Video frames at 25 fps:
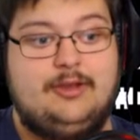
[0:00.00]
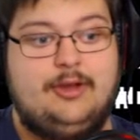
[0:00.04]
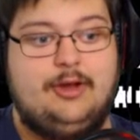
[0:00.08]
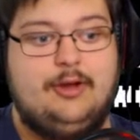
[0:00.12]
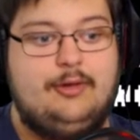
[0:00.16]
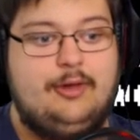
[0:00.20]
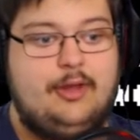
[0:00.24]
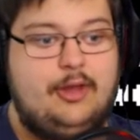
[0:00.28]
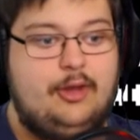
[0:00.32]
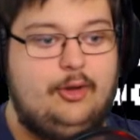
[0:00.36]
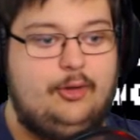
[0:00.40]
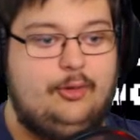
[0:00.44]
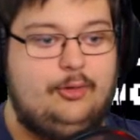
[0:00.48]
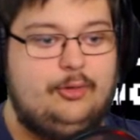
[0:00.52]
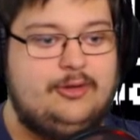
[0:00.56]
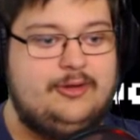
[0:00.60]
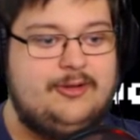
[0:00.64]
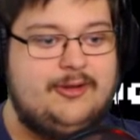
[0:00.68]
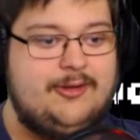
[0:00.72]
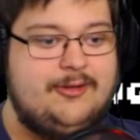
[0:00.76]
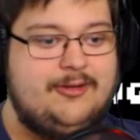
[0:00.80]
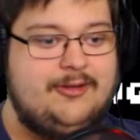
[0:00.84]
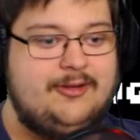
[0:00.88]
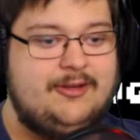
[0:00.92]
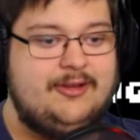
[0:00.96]
Oh no!
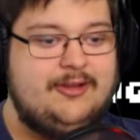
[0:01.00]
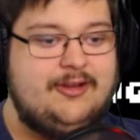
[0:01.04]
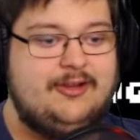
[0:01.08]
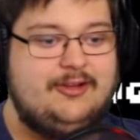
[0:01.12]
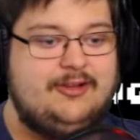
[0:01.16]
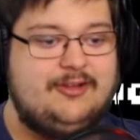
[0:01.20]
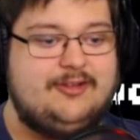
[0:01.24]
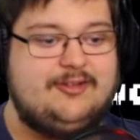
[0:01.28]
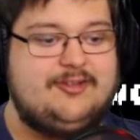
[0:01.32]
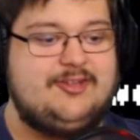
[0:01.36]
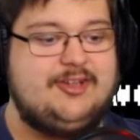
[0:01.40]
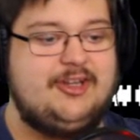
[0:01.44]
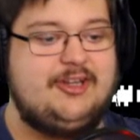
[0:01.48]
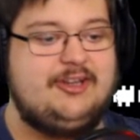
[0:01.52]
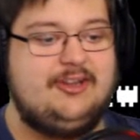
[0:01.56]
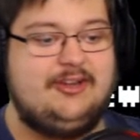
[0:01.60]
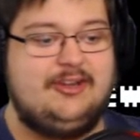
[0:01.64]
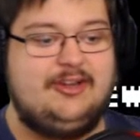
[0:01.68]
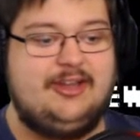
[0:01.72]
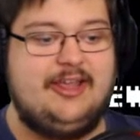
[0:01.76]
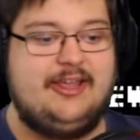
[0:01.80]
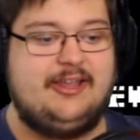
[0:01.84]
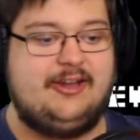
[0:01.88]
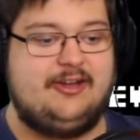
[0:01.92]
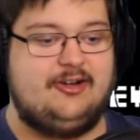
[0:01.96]
Let's date
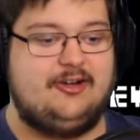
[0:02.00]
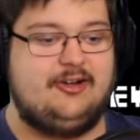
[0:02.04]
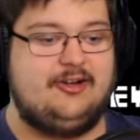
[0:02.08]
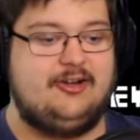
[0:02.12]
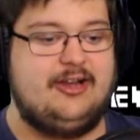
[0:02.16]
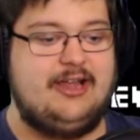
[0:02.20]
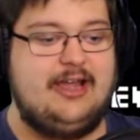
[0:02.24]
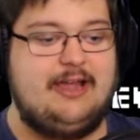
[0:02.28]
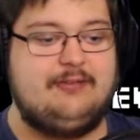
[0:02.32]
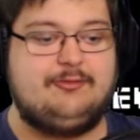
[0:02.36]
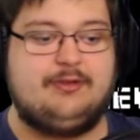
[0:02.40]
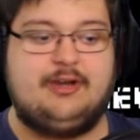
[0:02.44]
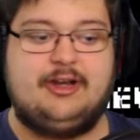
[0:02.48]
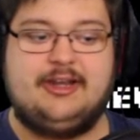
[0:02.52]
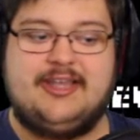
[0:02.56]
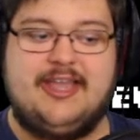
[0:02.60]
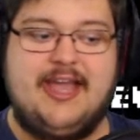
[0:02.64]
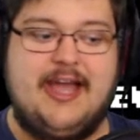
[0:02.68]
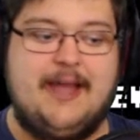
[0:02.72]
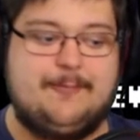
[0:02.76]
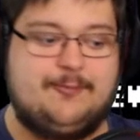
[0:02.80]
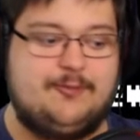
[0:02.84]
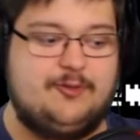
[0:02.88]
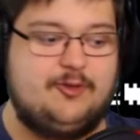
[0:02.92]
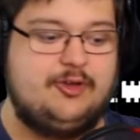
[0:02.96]
later, after I
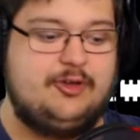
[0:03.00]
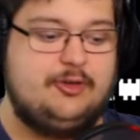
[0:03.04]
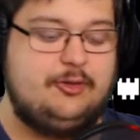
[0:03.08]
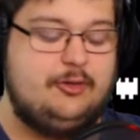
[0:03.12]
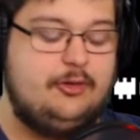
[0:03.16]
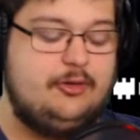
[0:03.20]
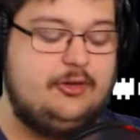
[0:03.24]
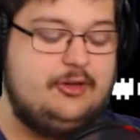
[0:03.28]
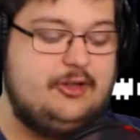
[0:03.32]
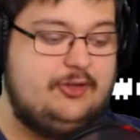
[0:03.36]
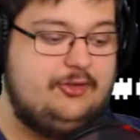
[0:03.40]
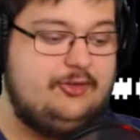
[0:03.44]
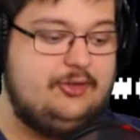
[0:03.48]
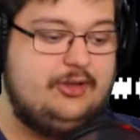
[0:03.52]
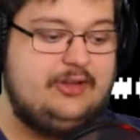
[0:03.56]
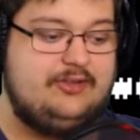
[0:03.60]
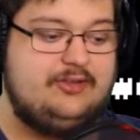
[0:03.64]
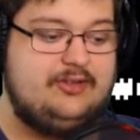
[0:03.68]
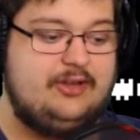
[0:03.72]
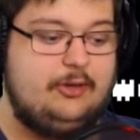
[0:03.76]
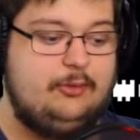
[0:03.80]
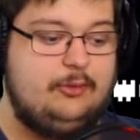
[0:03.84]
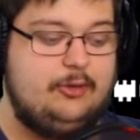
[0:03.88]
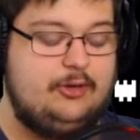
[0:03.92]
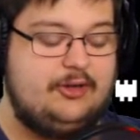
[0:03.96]
capture you. Okay, so
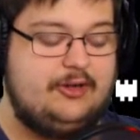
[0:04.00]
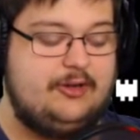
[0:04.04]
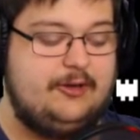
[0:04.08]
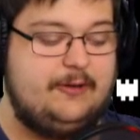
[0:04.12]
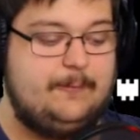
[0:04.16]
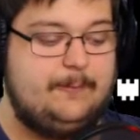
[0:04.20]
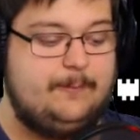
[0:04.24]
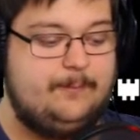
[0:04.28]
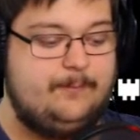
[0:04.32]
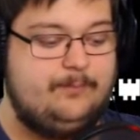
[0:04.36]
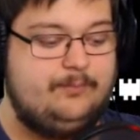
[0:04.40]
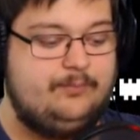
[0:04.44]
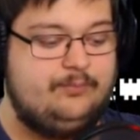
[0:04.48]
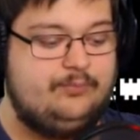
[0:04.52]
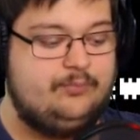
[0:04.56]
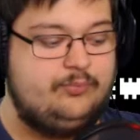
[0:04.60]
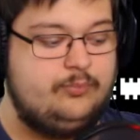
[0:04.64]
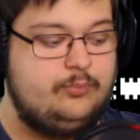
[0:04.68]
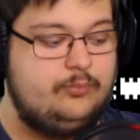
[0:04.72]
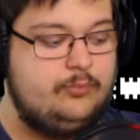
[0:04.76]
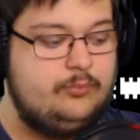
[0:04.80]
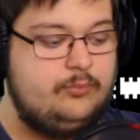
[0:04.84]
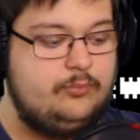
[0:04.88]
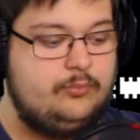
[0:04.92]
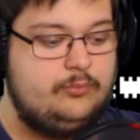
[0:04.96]
that's not working.
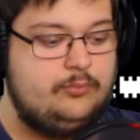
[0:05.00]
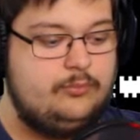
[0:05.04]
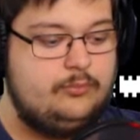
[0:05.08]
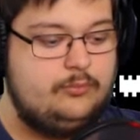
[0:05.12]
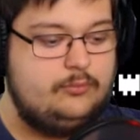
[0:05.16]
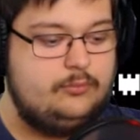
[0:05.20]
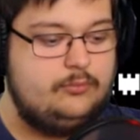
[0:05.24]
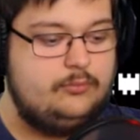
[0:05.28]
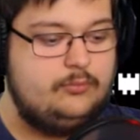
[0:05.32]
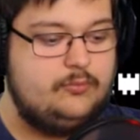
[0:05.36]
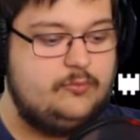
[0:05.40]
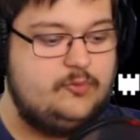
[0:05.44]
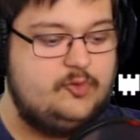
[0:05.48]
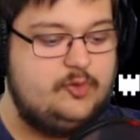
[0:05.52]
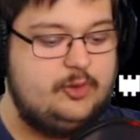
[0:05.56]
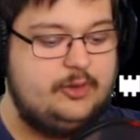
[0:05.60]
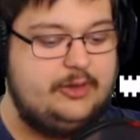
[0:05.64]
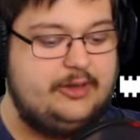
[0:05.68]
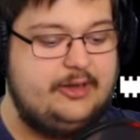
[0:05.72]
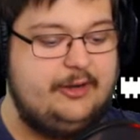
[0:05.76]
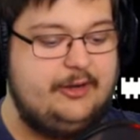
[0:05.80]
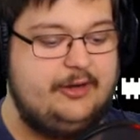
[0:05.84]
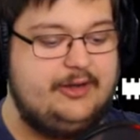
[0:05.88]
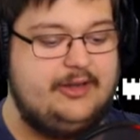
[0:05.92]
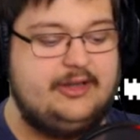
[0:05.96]
So
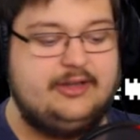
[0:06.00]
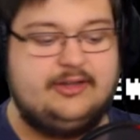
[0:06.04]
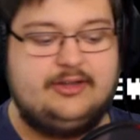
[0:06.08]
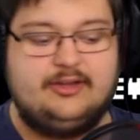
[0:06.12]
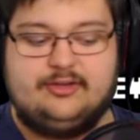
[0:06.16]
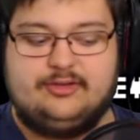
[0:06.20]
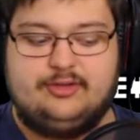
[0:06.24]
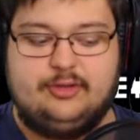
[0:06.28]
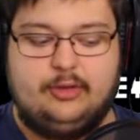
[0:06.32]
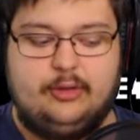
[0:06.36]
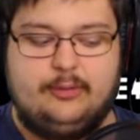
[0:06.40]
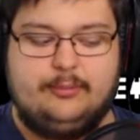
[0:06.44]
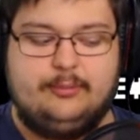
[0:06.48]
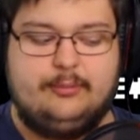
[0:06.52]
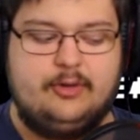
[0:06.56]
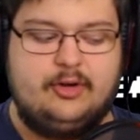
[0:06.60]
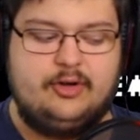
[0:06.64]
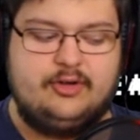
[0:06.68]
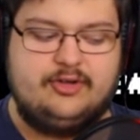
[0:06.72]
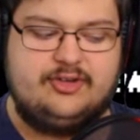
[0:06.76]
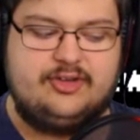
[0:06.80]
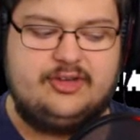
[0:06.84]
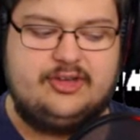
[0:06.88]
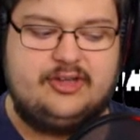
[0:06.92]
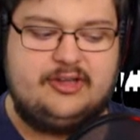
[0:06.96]
now I need to show him
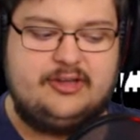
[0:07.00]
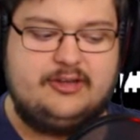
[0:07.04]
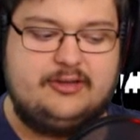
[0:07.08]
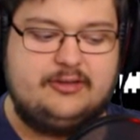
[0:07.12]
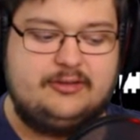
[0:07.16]
mercy?